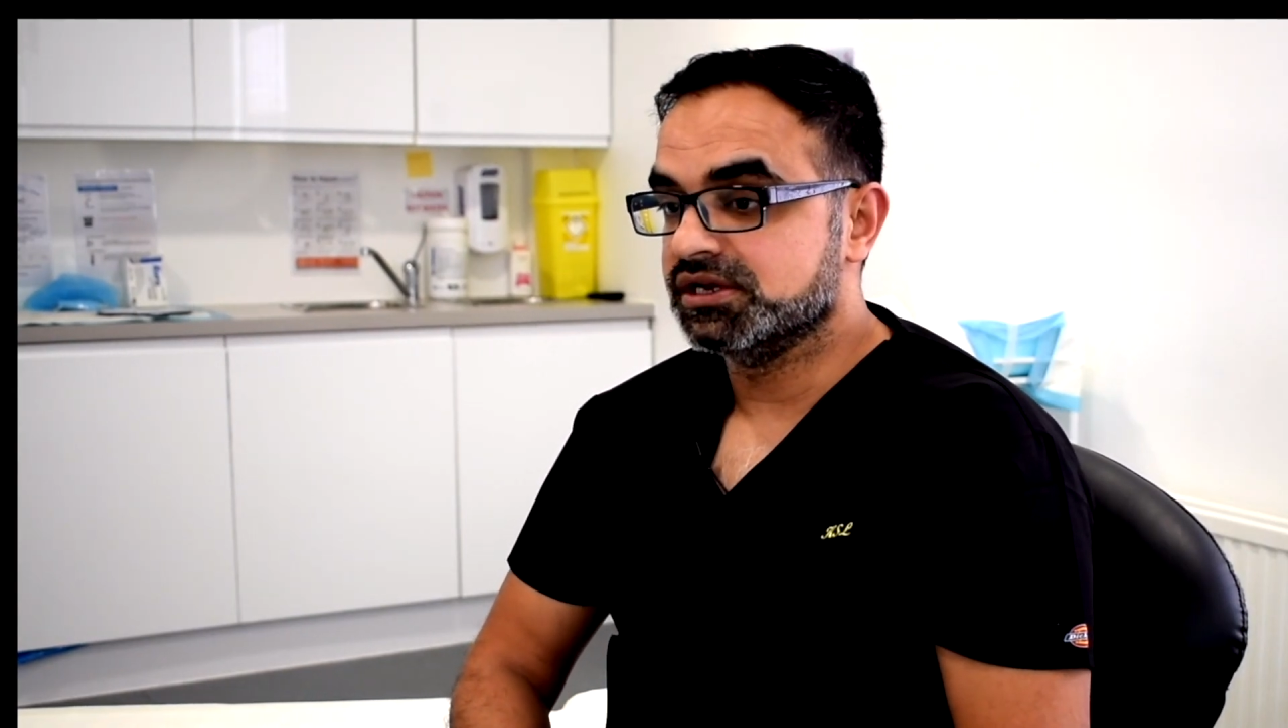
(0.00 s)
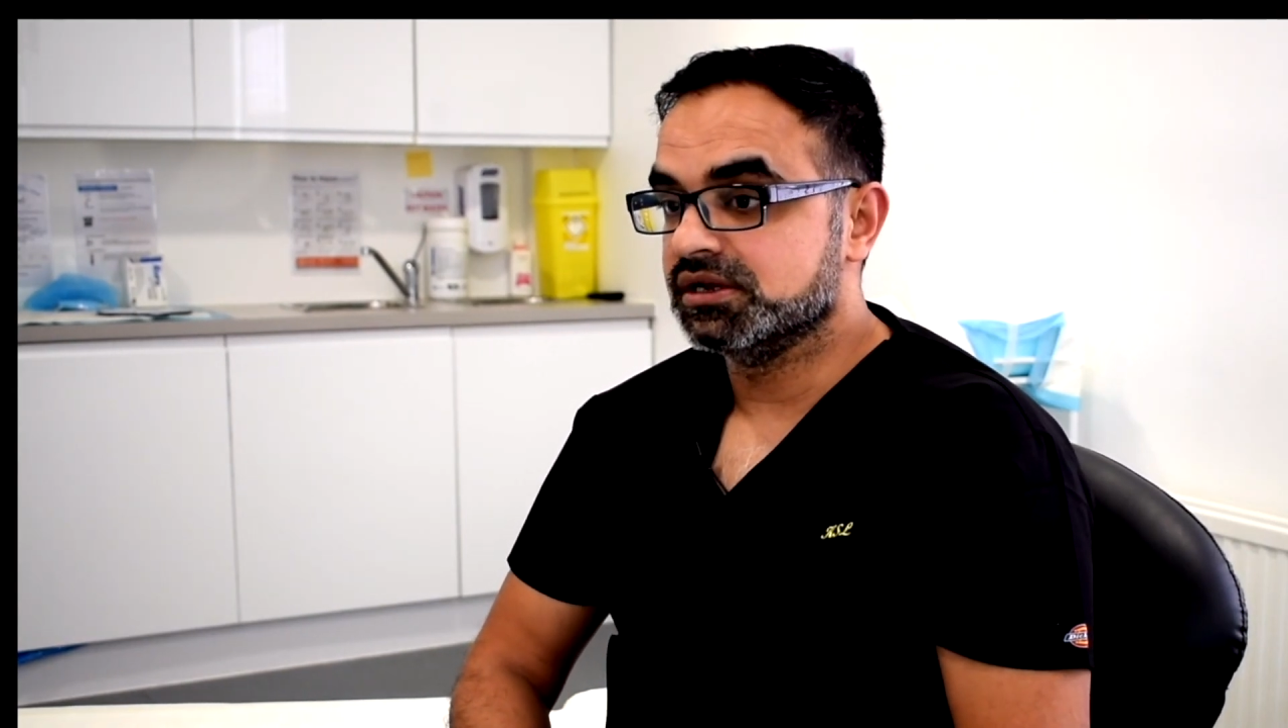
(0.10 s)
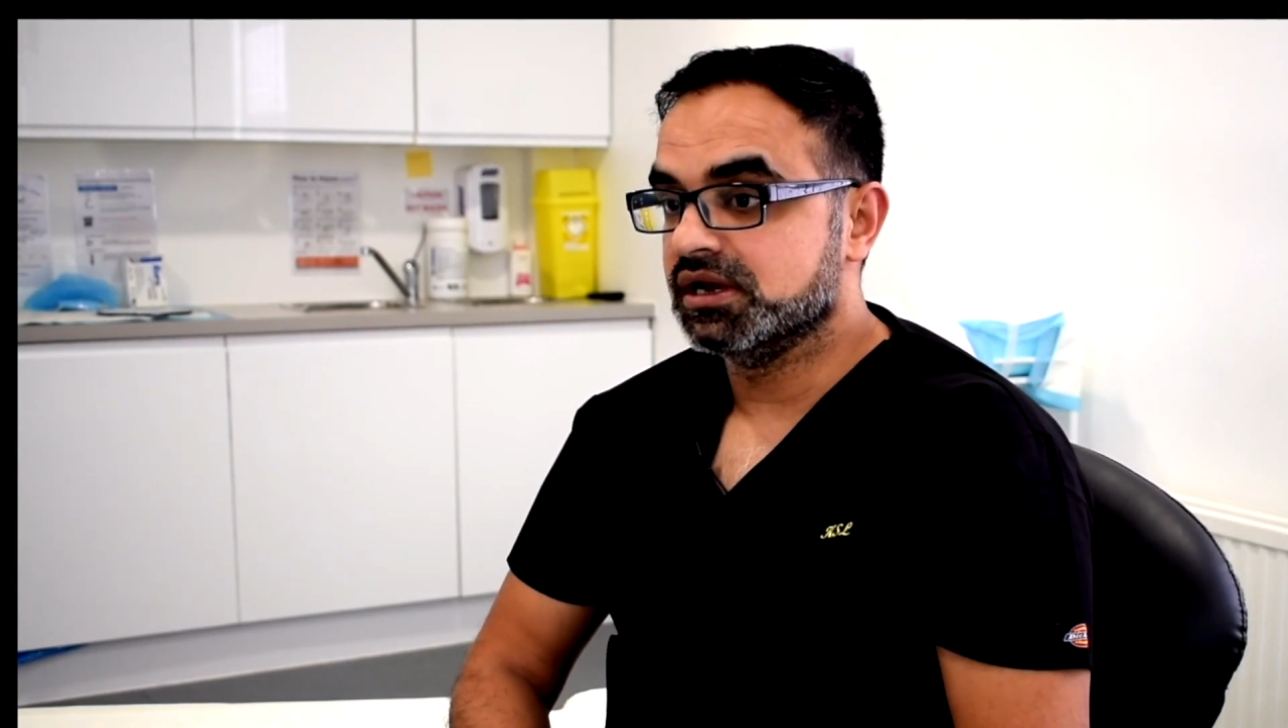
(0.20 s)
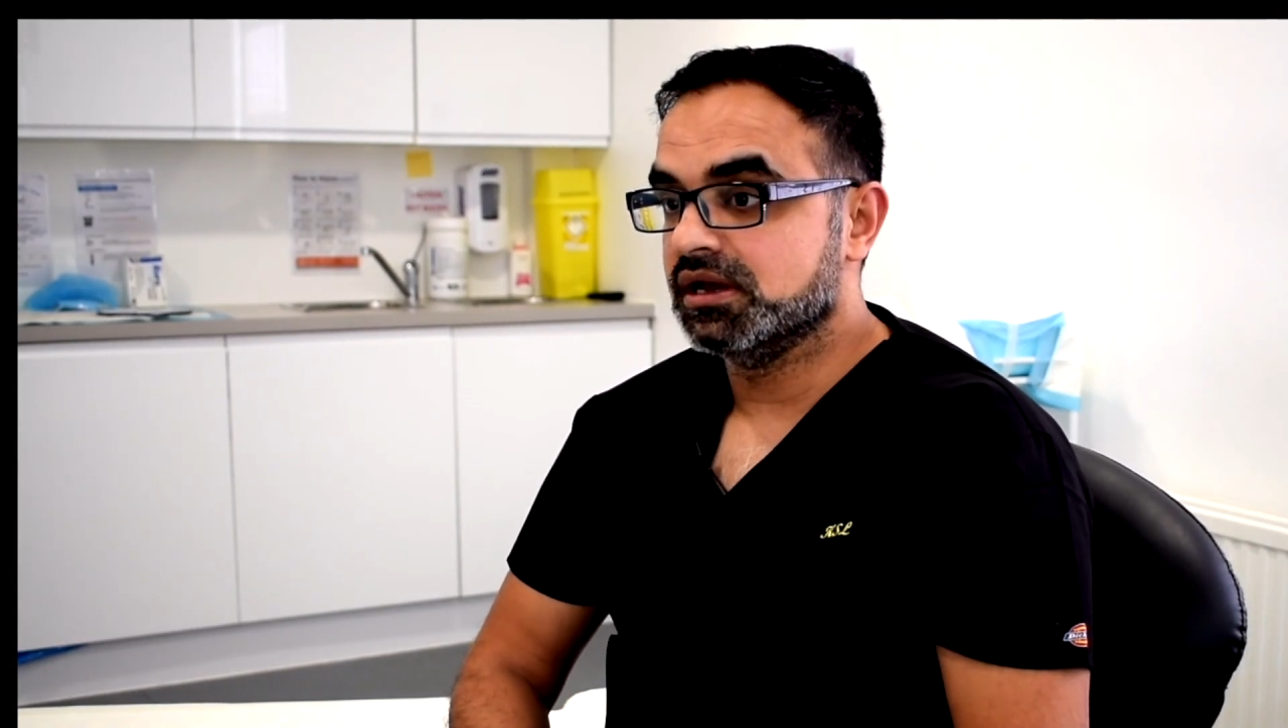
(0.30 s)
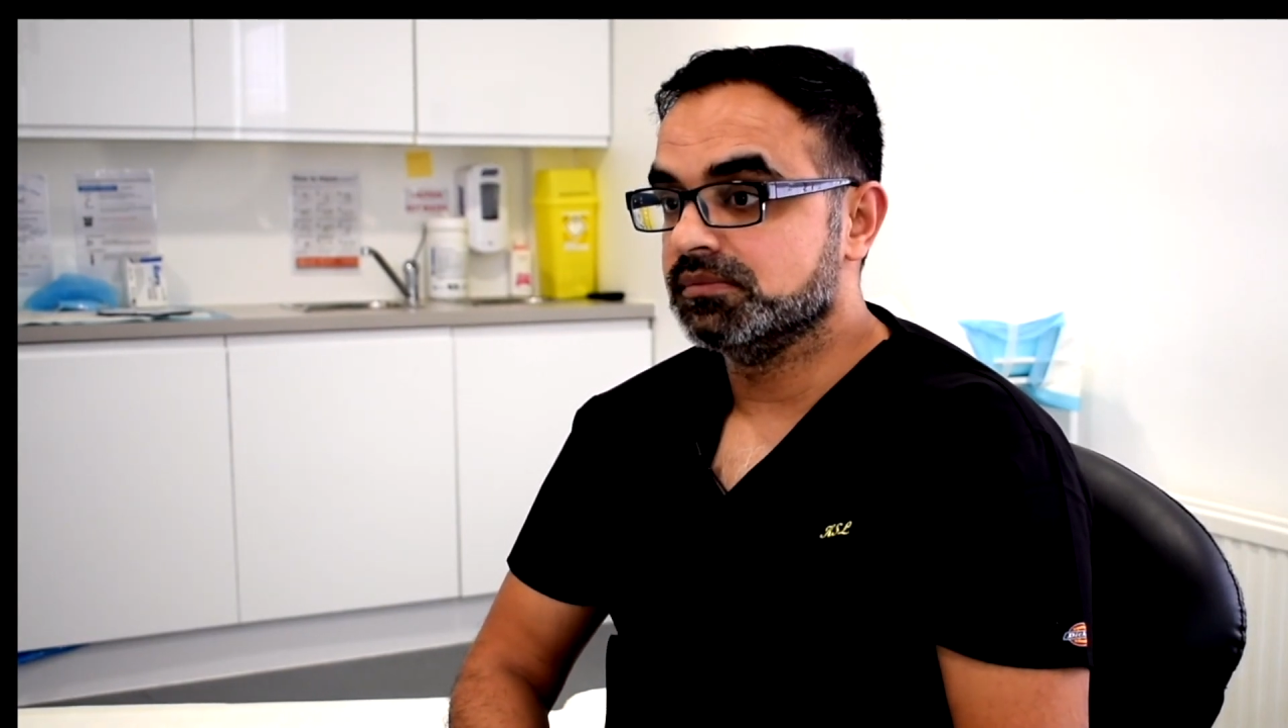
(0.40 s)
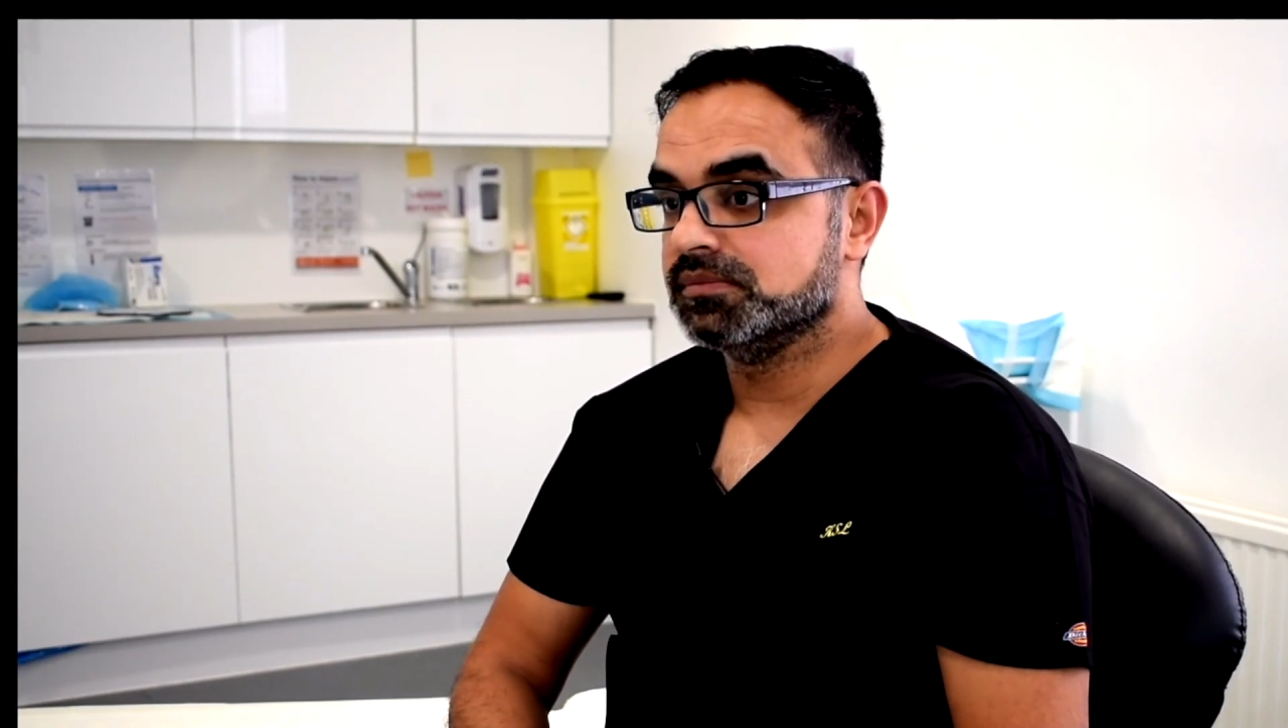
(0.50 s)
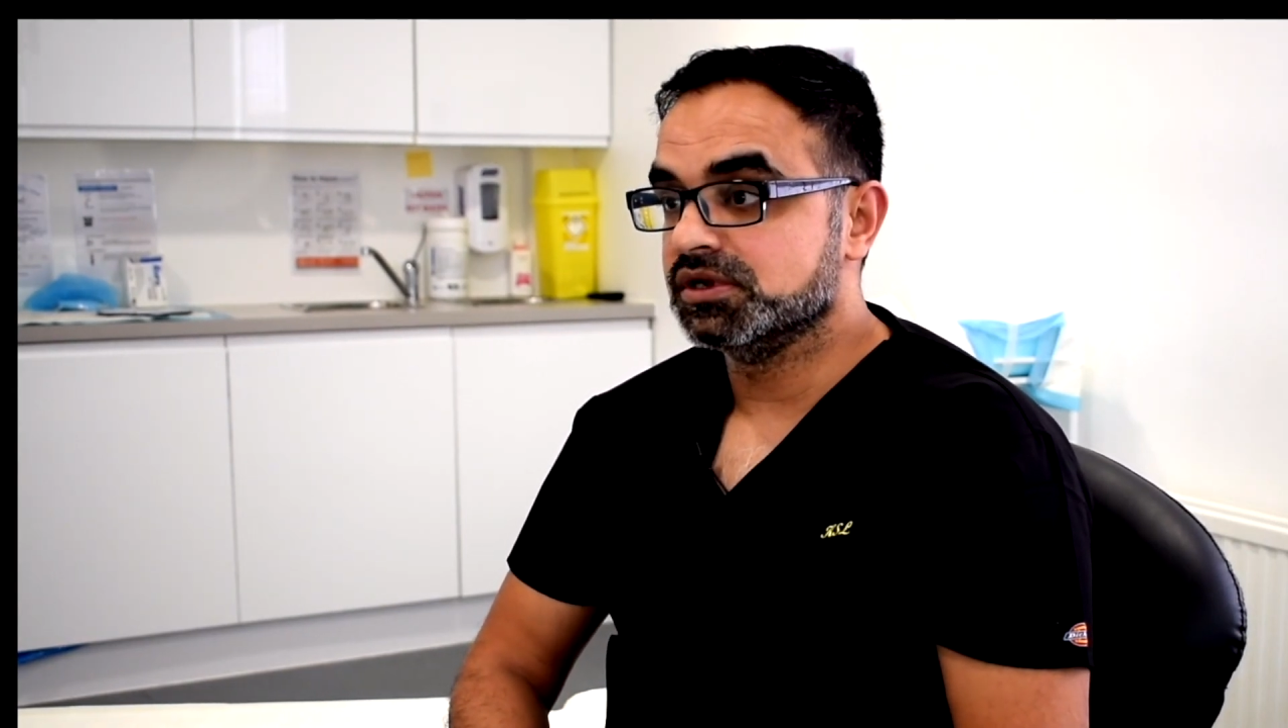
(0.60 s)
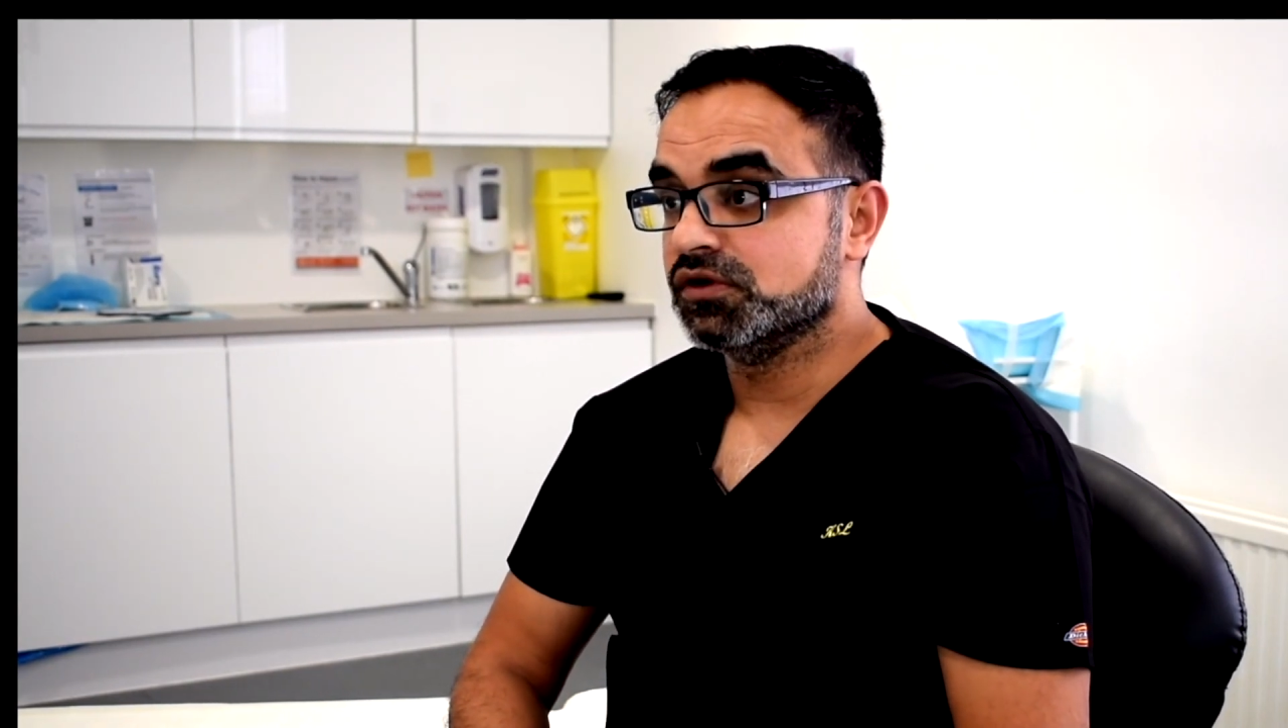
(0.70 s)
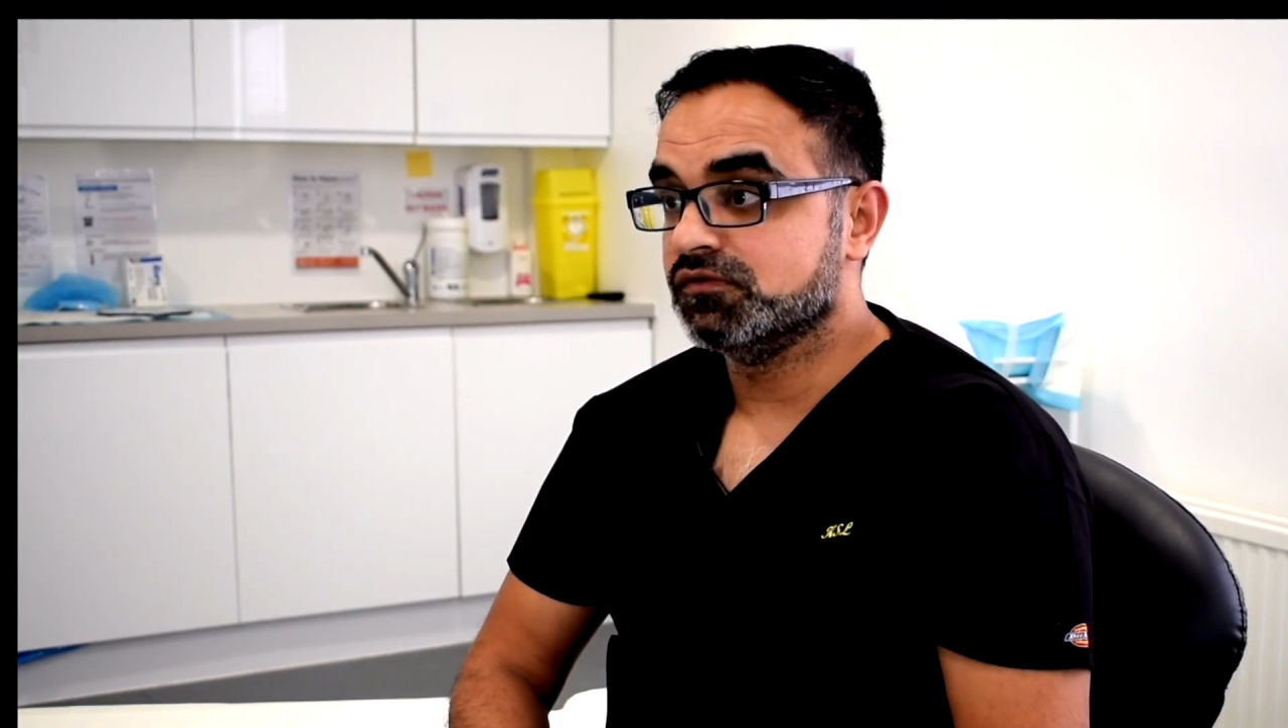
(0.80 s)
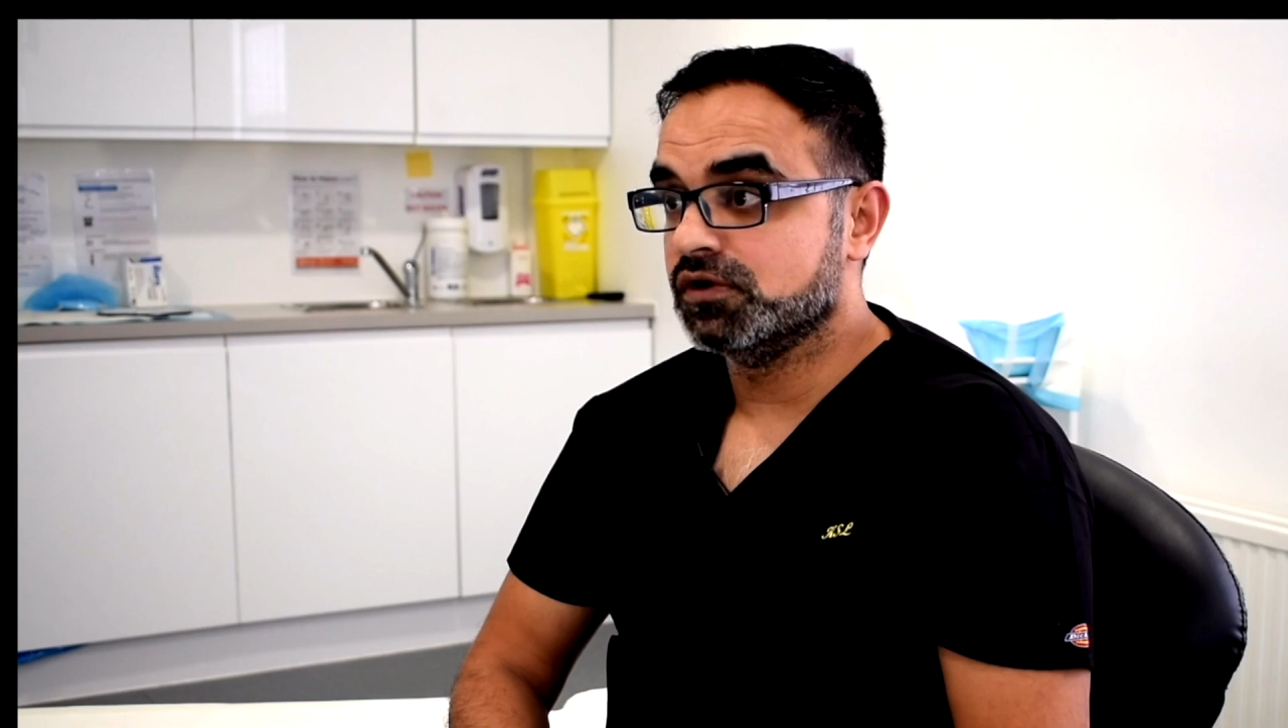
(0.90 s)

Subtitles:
you're